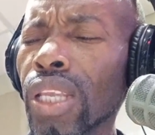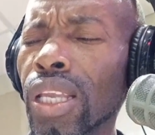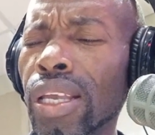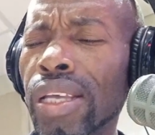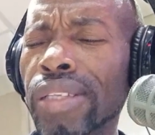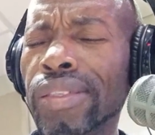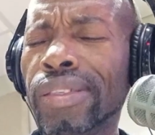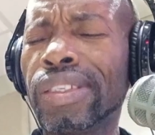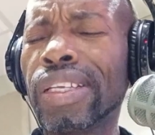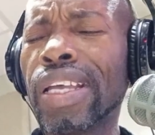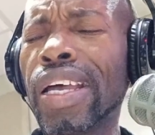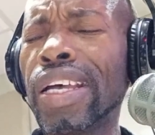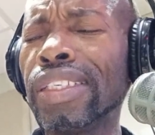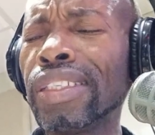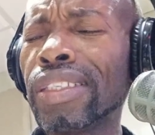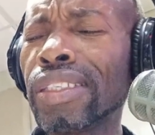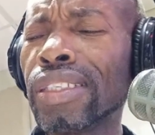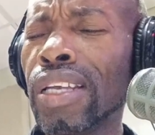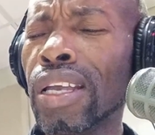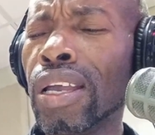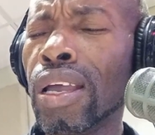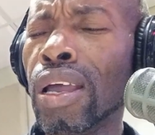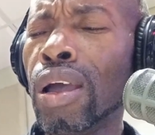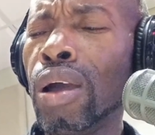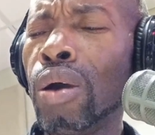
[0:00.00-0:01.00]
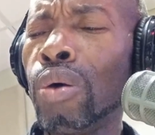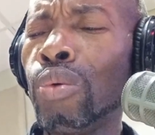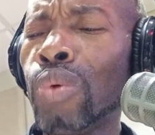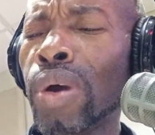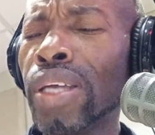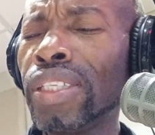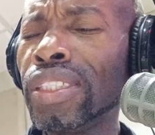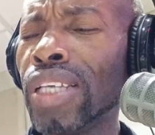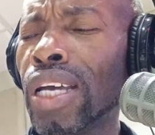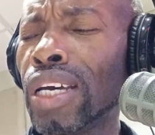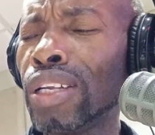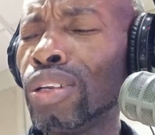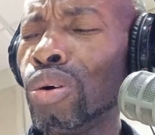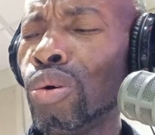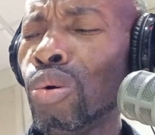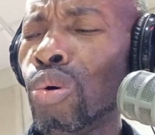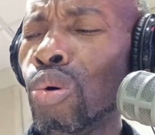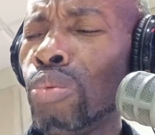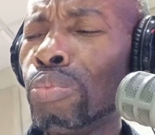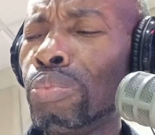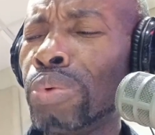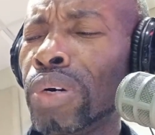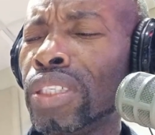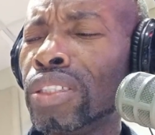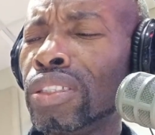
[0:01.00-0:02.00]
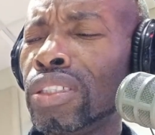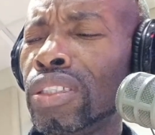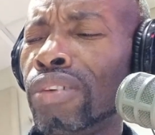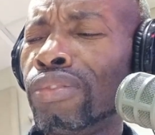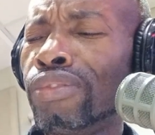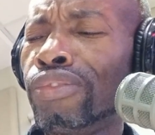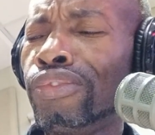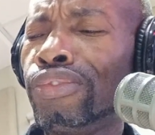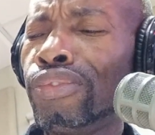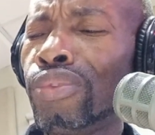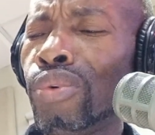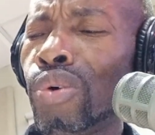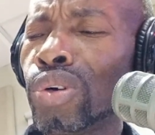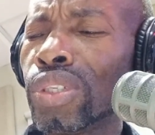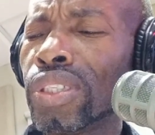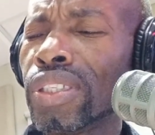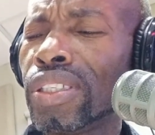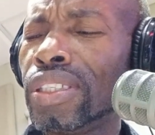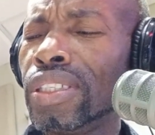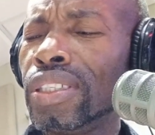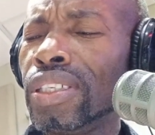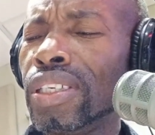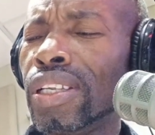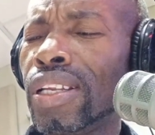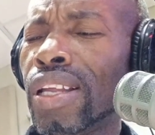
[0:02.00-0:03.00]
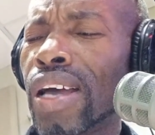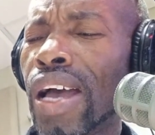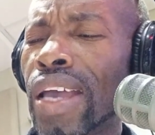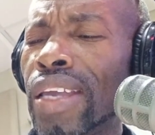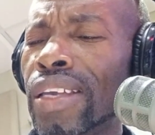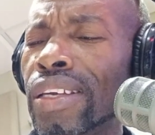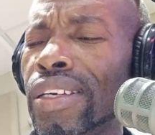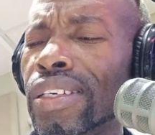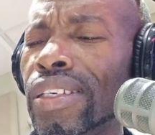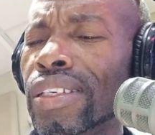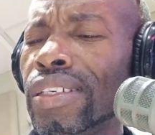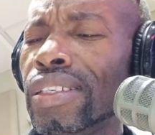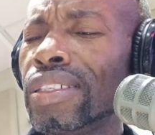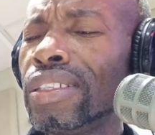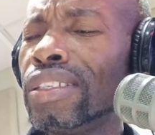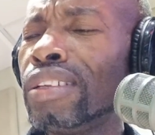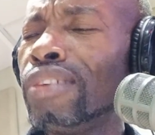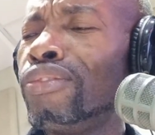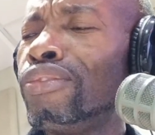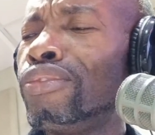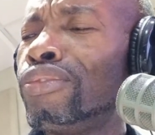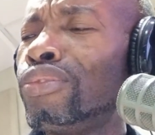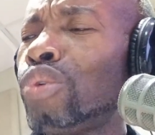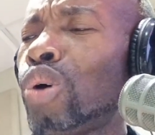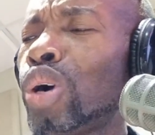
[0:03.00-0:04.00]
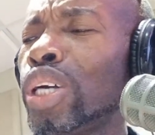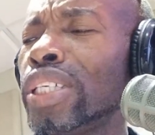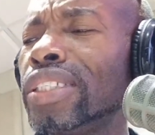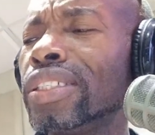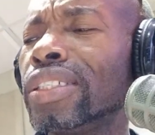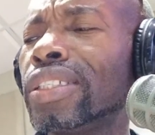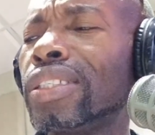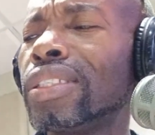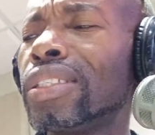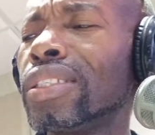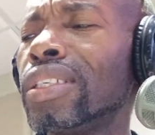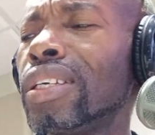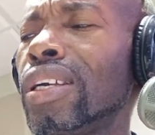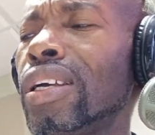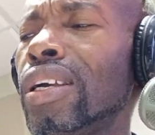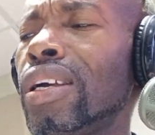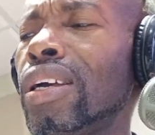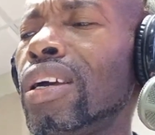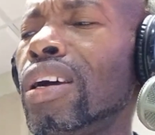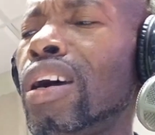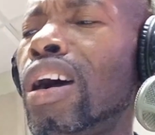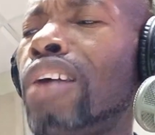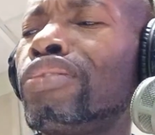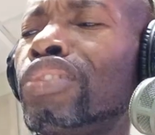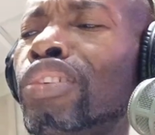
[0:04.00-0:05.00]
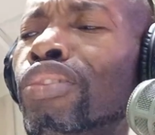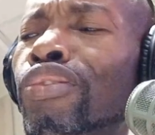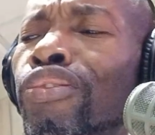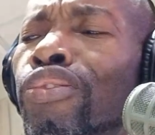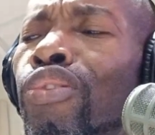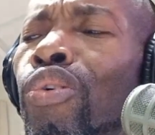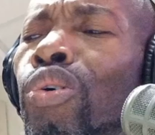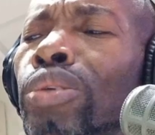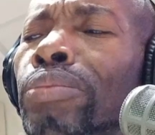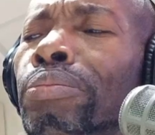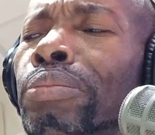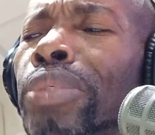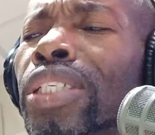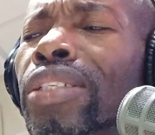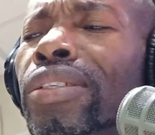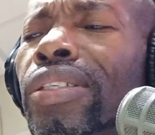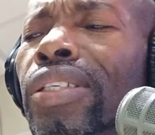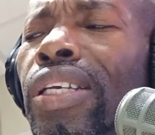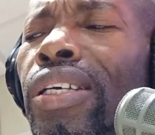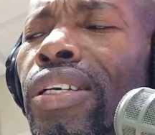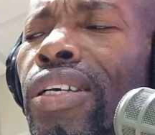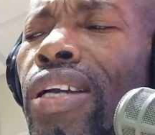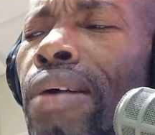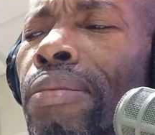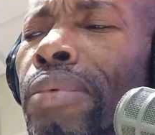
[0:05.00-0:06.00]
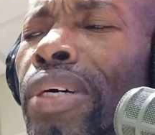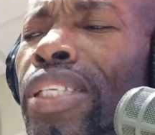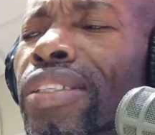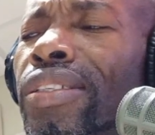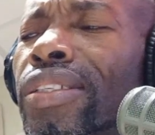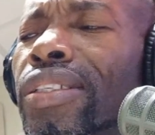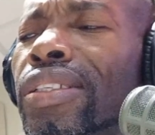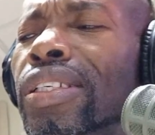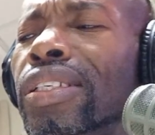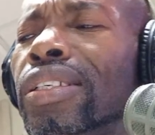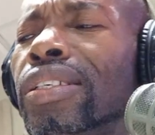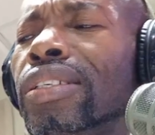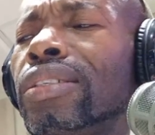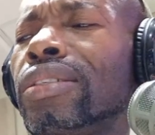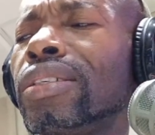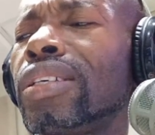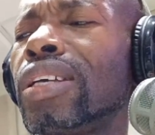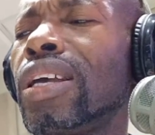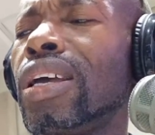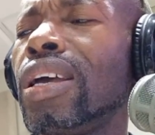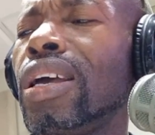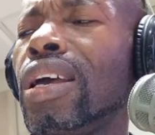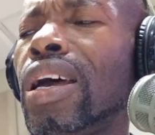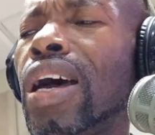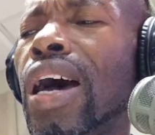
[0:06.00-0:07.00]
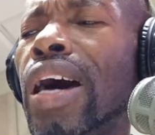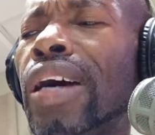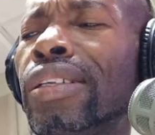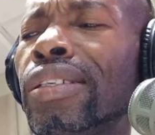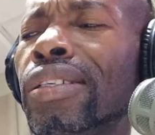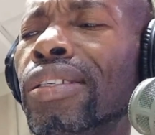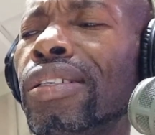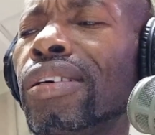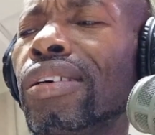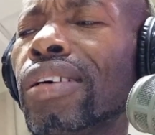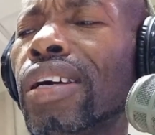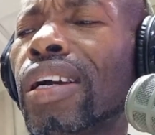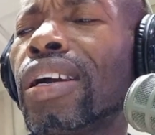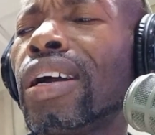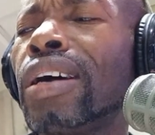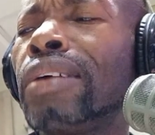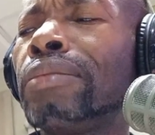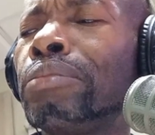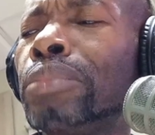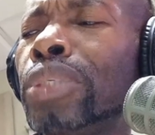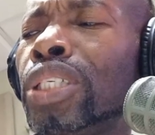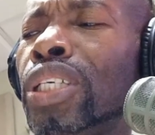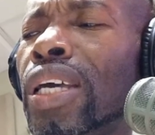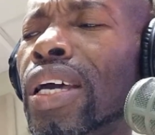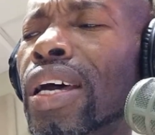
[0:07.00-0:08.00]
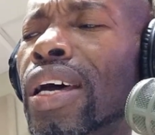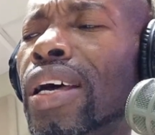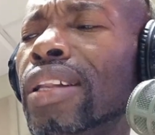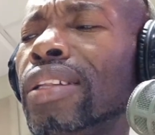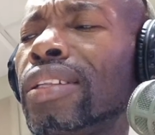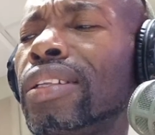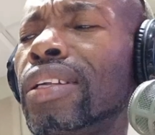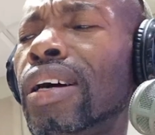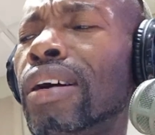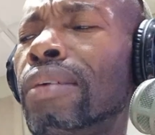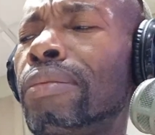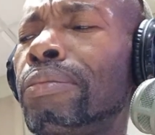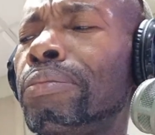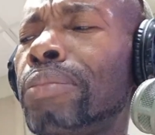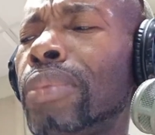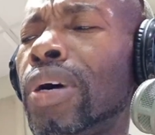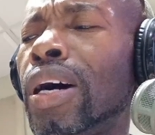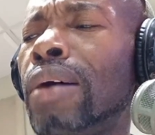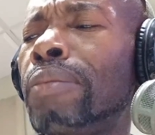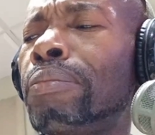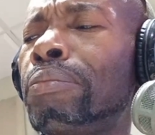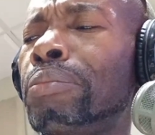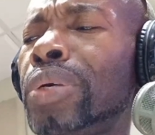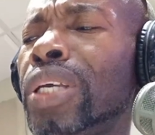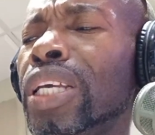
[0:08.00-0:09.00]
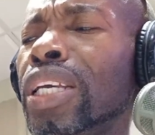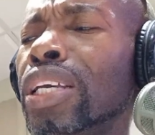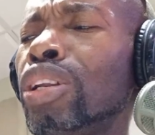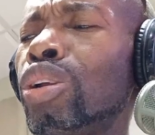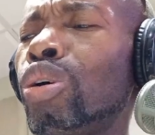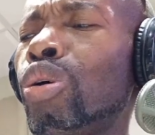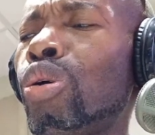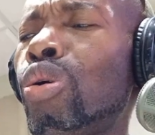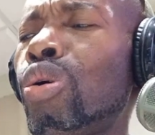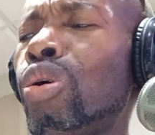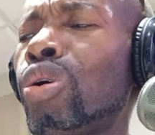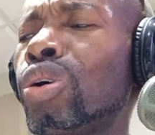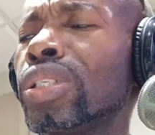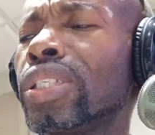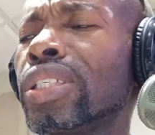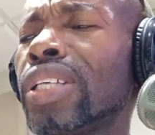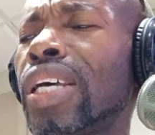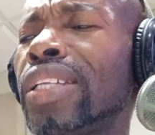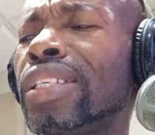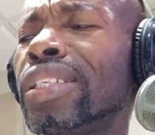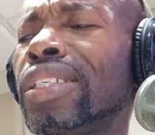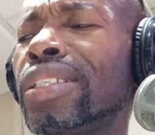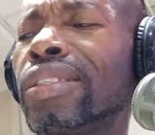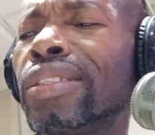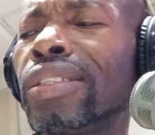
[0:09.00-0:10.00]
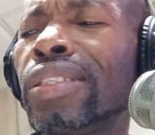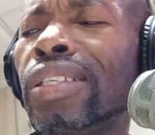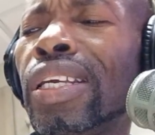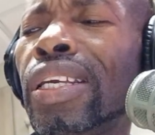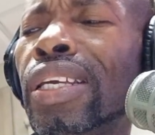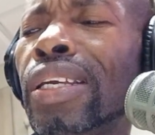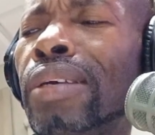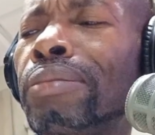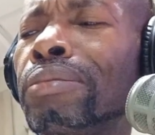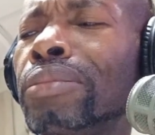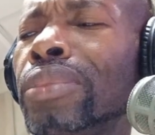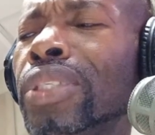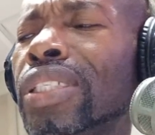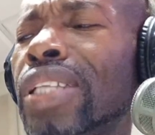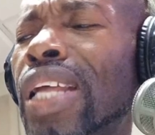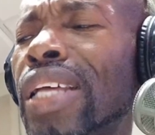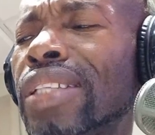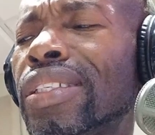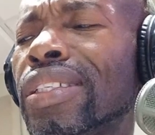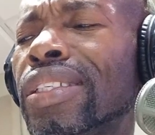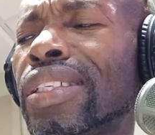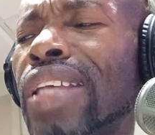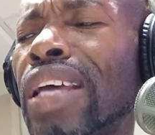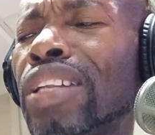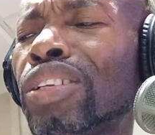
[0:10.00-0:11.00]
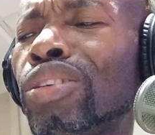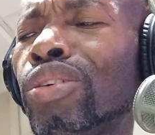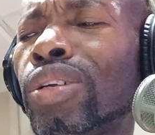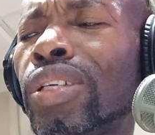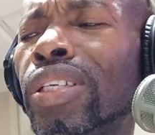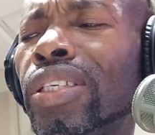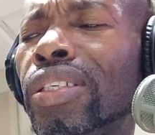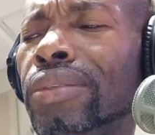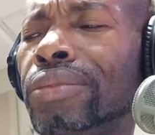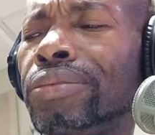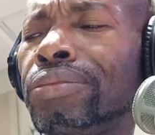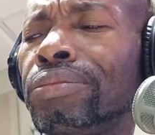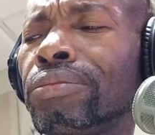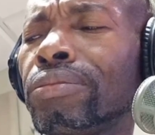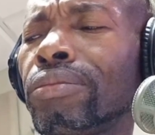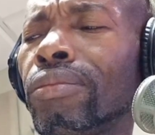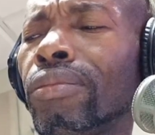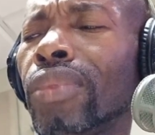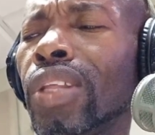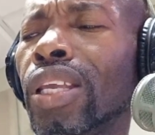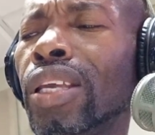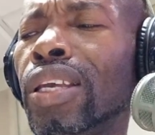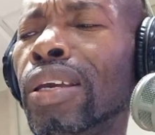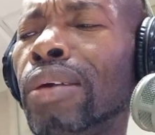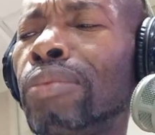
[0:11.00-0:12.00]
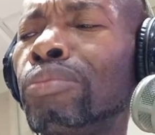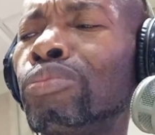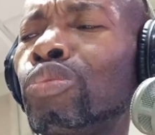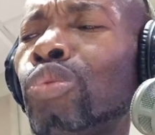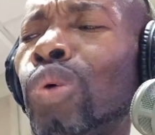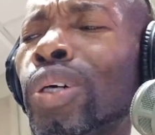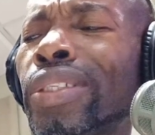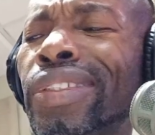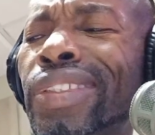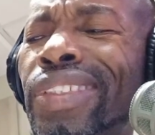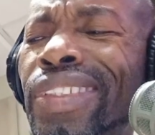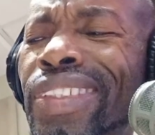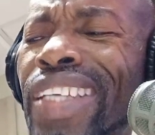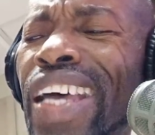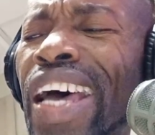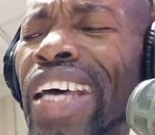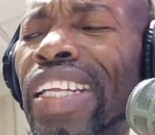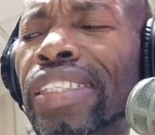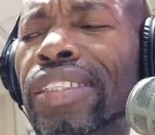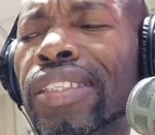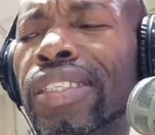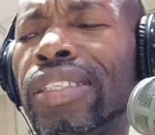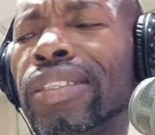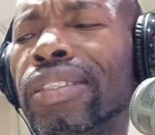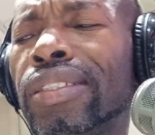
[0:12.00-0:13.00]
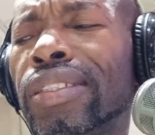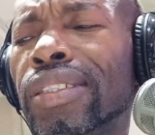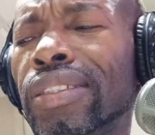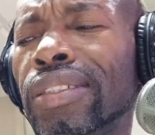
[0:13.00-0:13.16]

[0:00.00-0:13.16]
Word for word: It says, When he had opened the fourth seal, I heard the voice of the fourth beast say, Come and see and looked and beheld a, a pale horse, and his name that sat on him was Death,